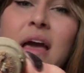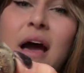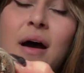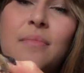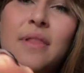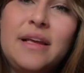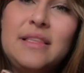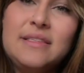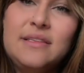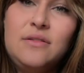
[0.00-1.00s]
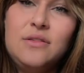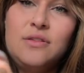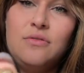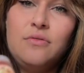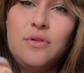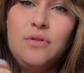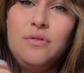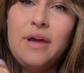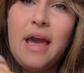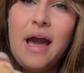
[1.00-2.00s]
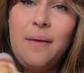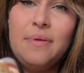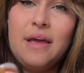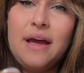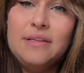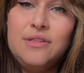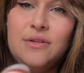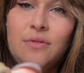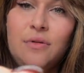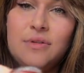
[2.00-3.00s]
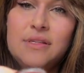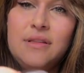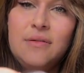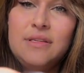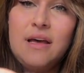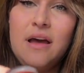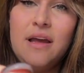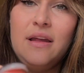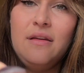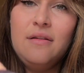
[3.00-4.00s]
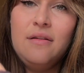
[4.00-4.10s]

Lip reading: Like this little screw cap that has 2 holes in the side.